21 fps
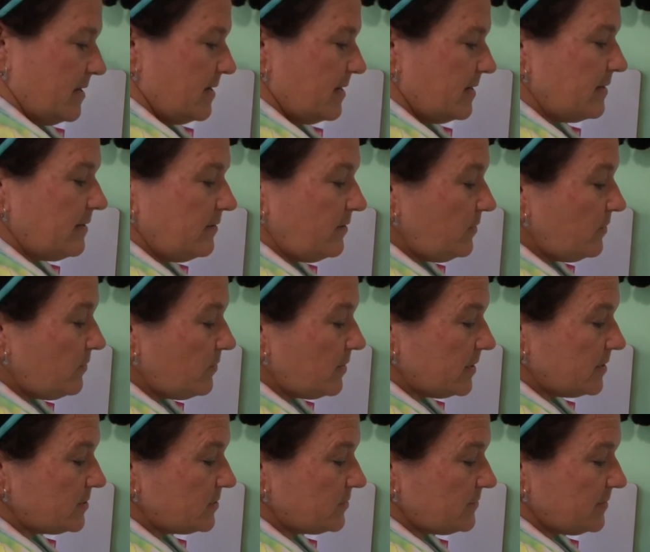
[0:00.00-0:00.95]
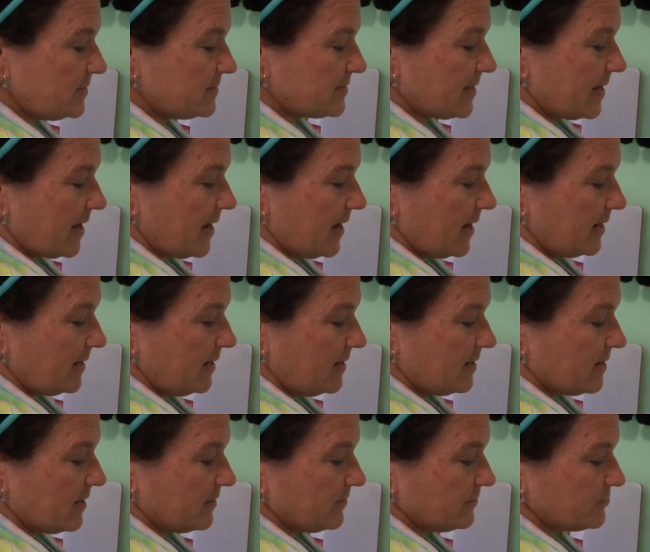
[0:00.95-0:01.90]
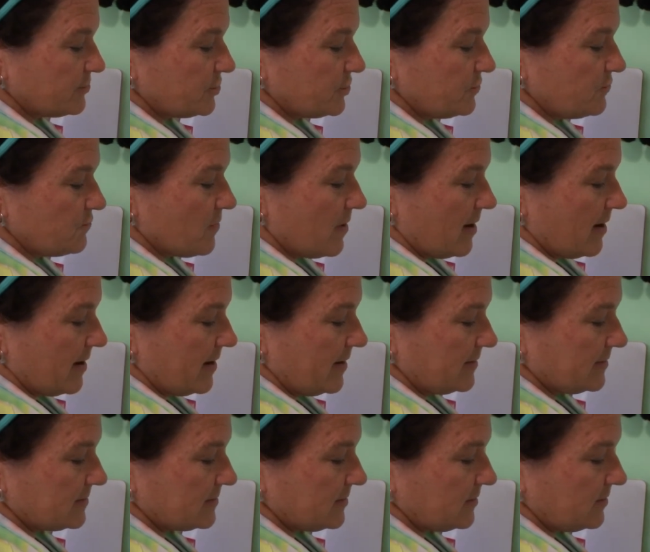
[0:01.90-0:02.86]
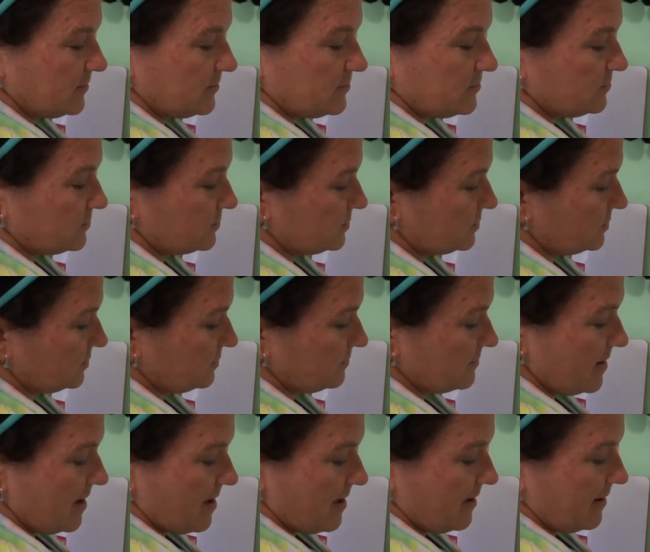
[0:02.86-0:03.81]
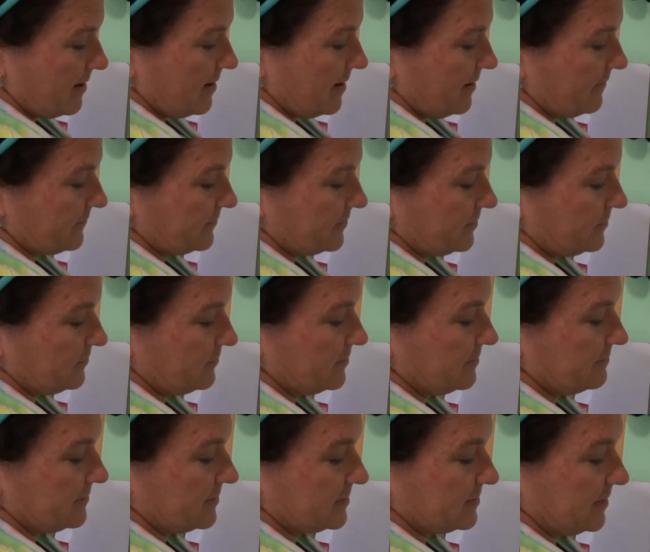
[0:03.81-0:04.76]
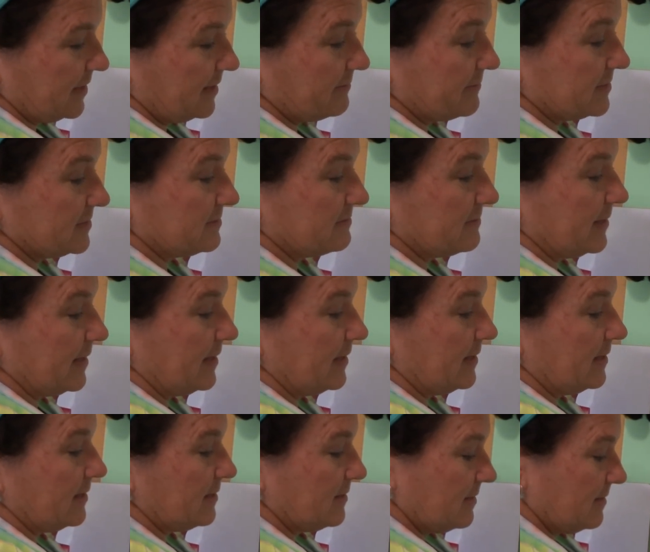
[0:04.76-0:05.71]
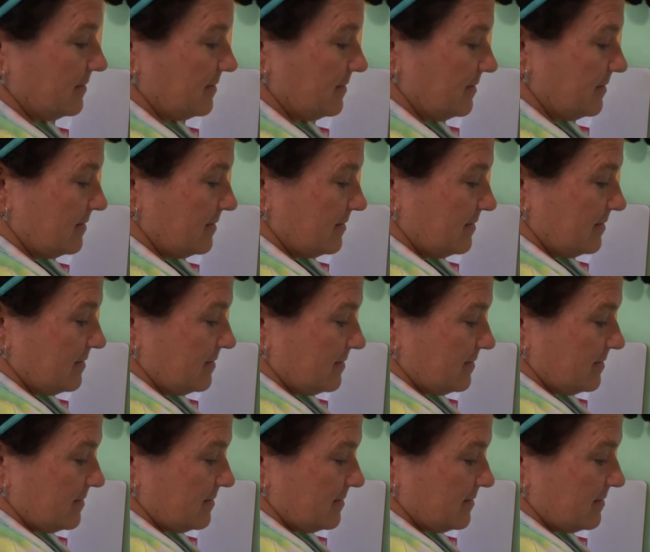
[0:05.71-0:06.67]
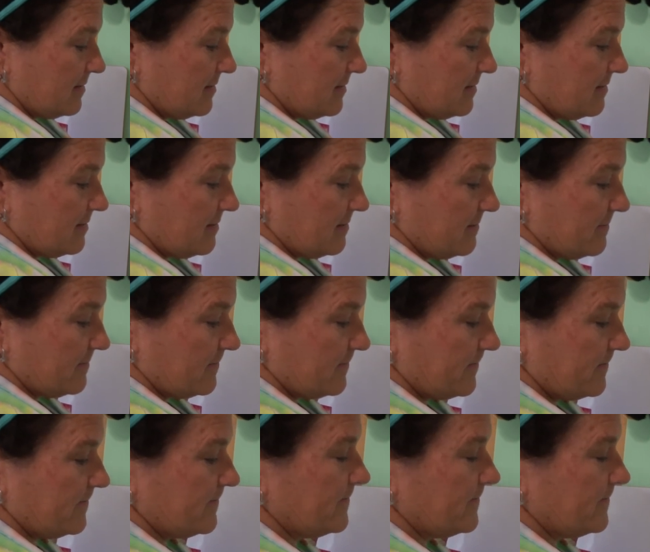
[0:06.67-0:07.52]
Now you can do these any colors you want. You do not have to do them the same as me. And